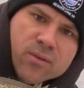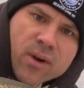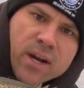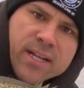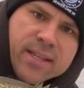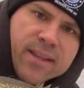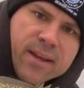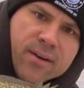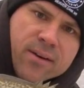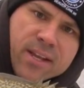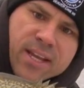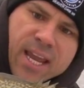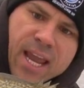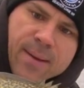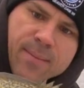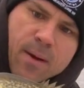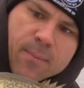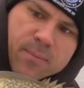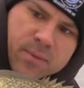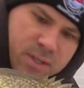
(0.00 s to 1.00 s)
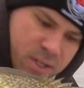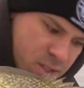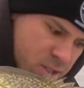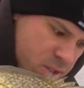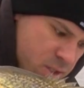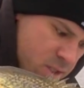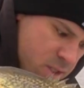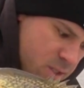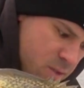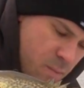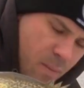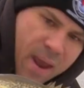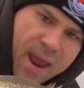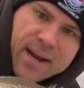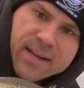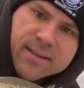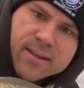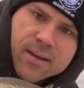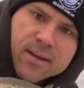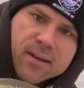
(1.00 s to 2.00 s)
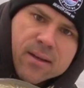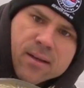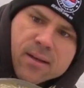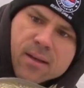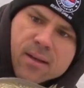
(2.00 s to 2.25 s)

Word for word: it right there, and he came up and just smacked it.